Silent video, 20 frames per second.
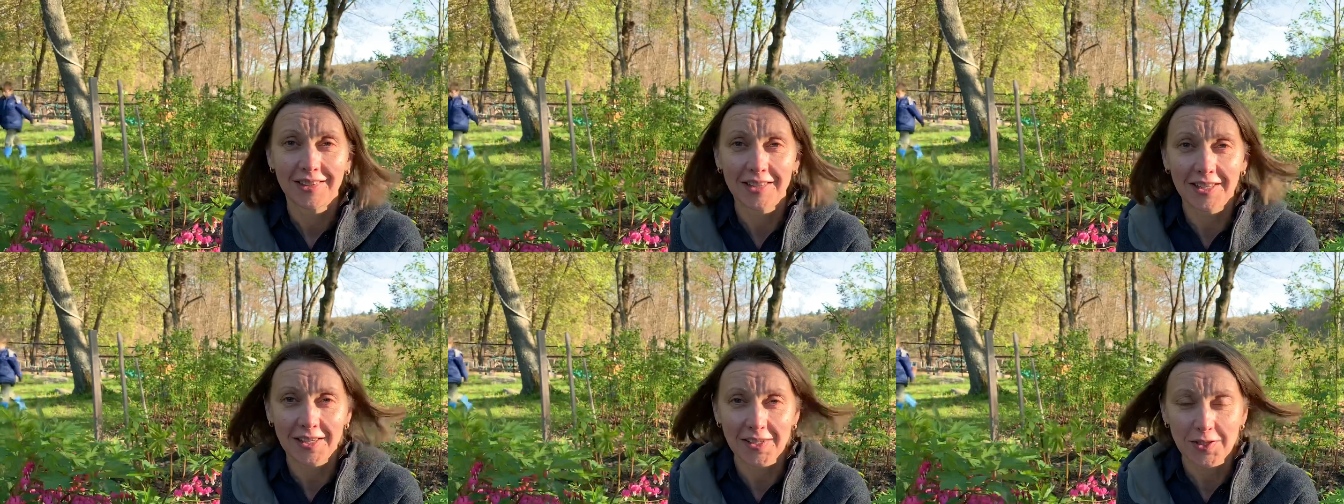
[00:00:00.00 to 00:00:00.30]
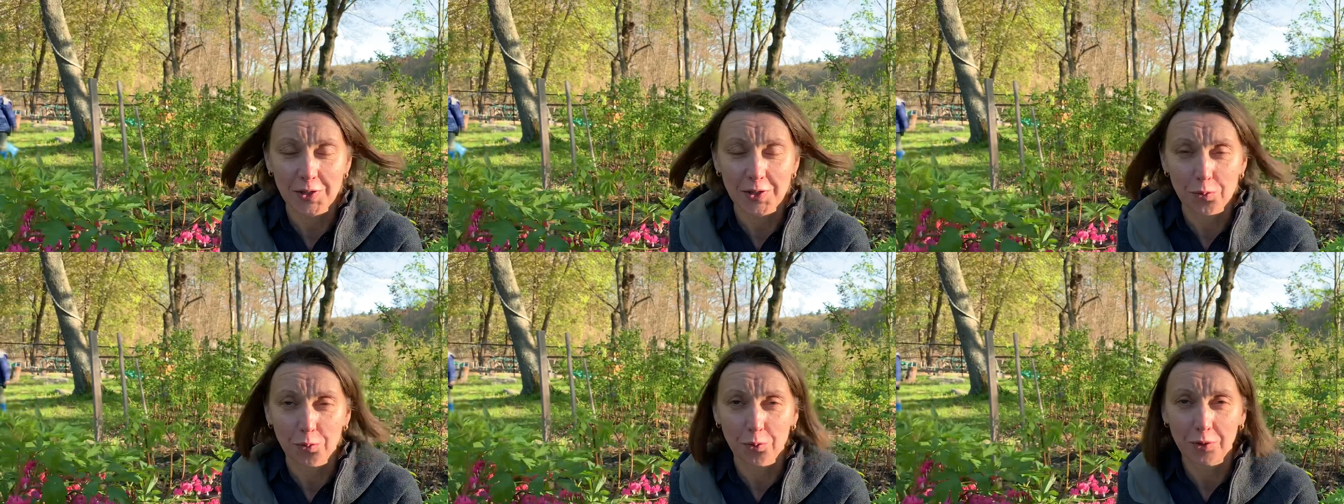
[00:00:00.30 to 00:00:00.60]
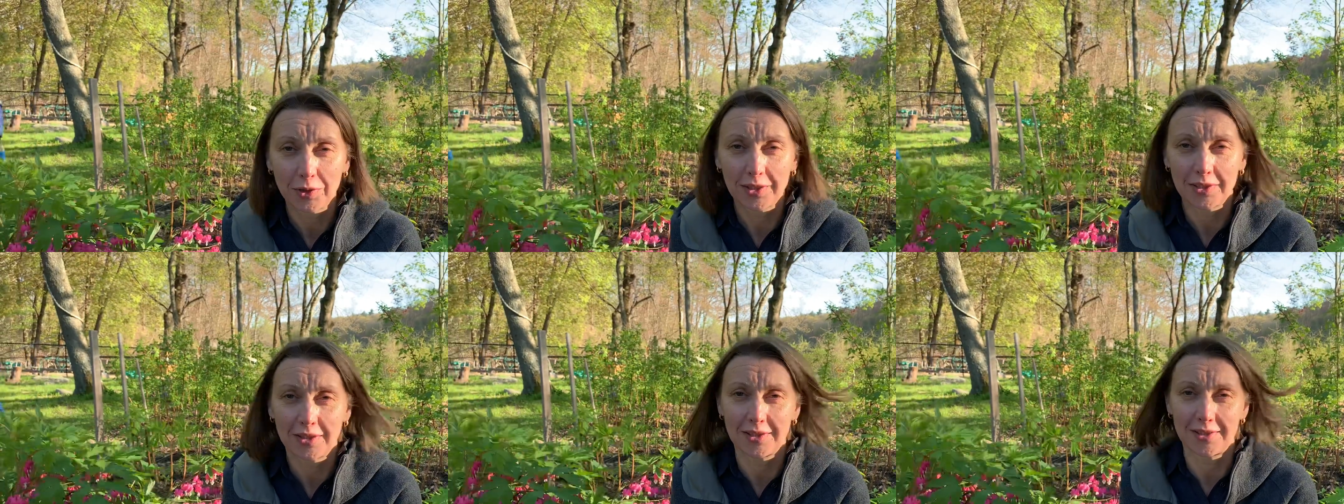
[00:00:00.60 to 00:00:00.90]
Guess
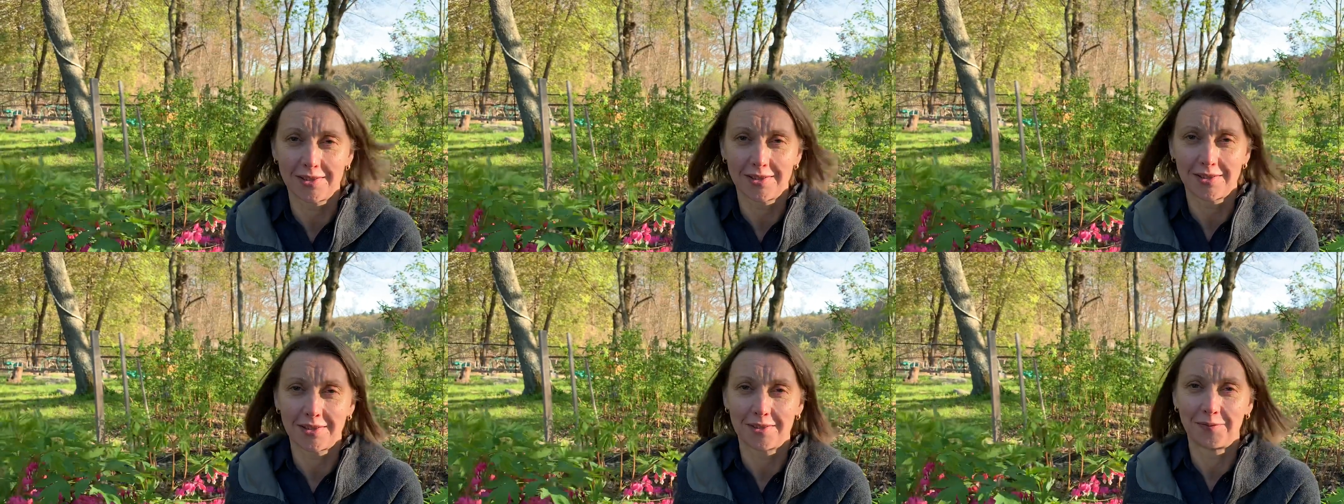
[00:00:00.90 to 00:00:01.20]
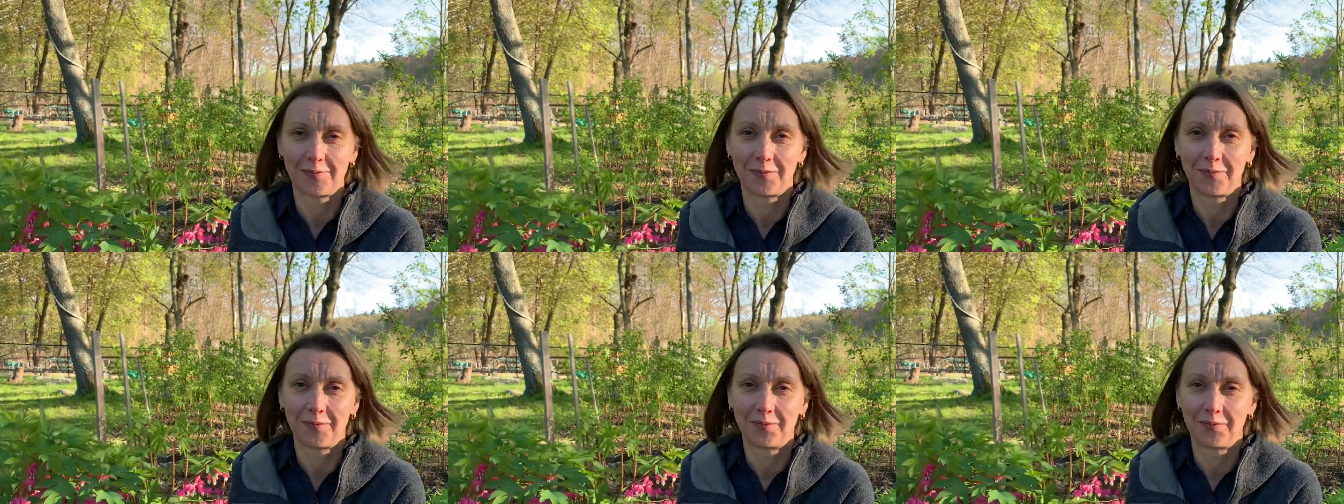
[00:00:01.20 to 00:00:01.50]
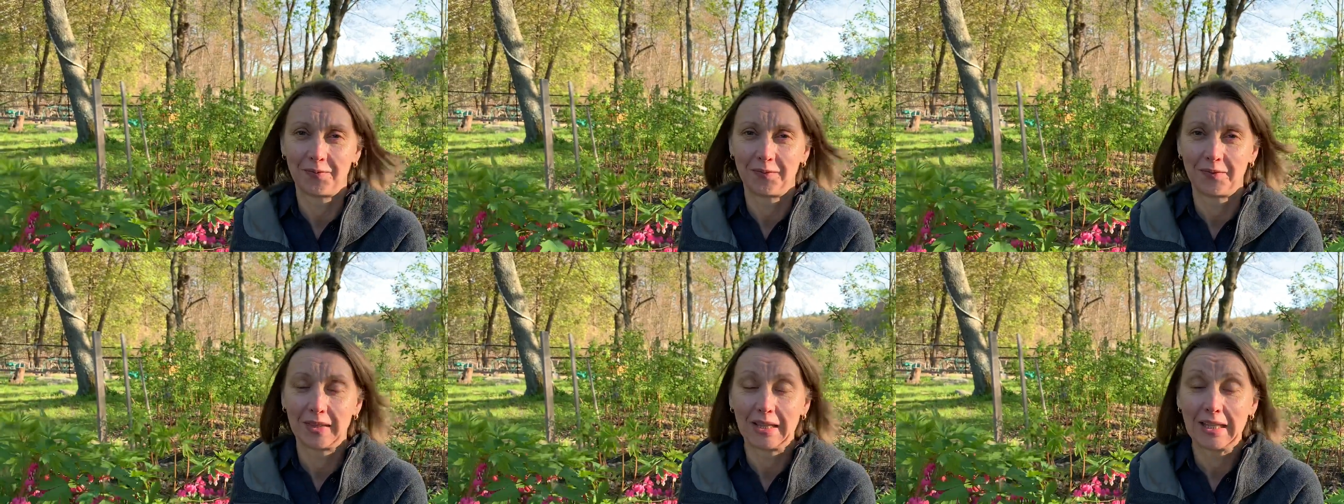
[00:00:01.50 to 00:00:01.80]
what it is?
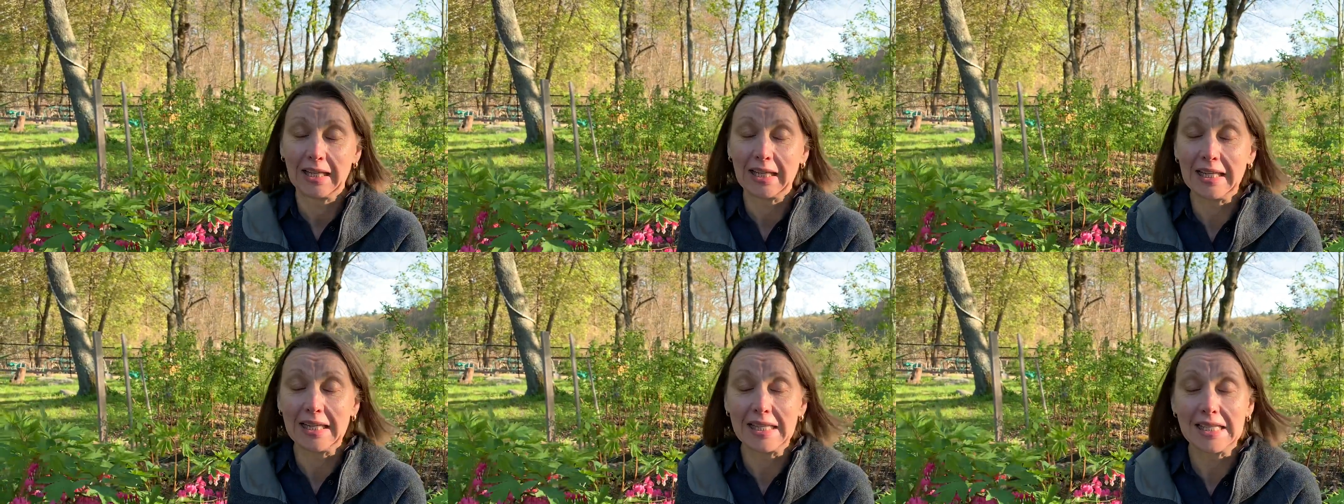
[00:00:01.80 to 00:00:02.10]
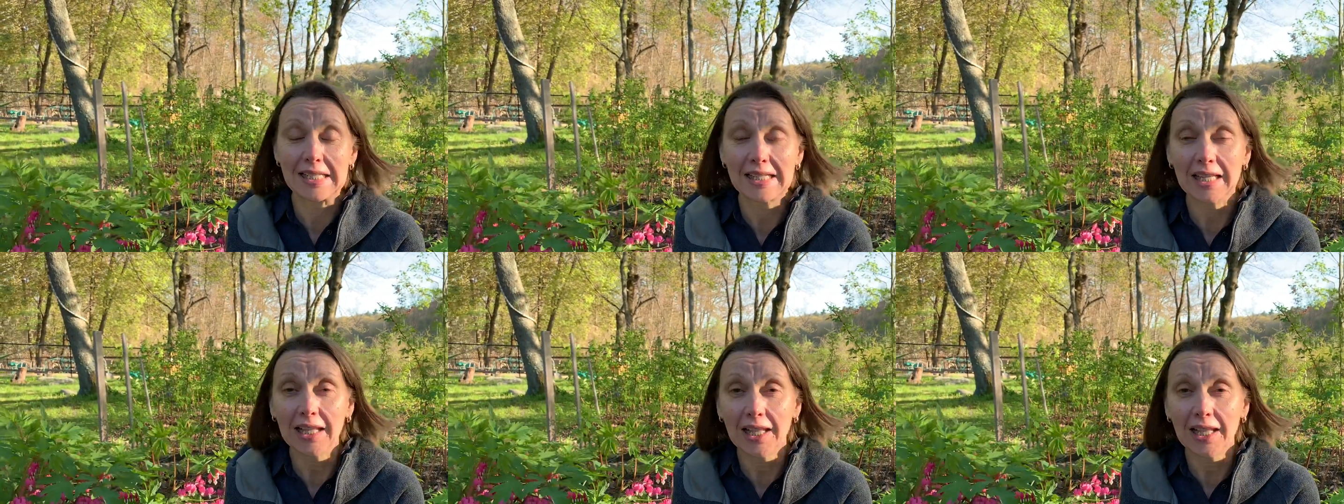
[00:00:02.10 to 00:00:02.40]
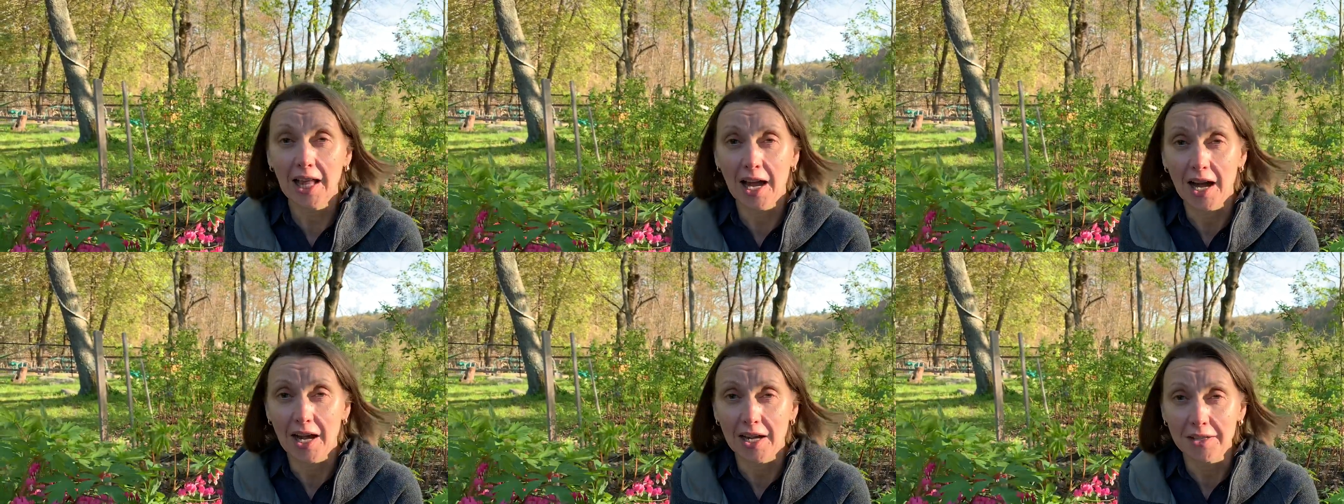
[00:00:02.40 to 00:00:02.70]
It's
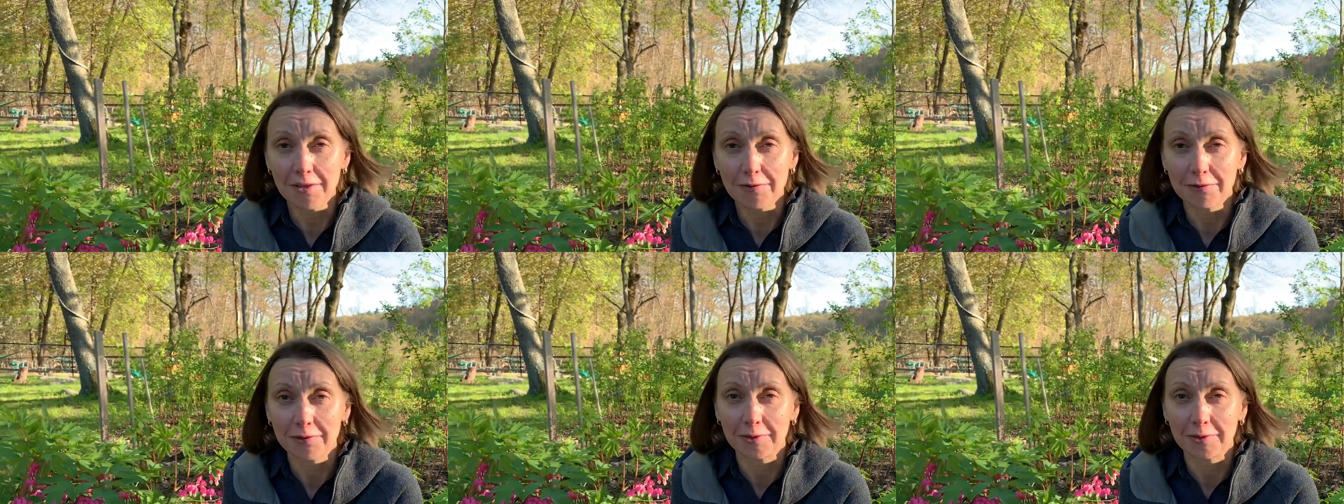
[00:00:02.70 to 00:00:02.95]
alive.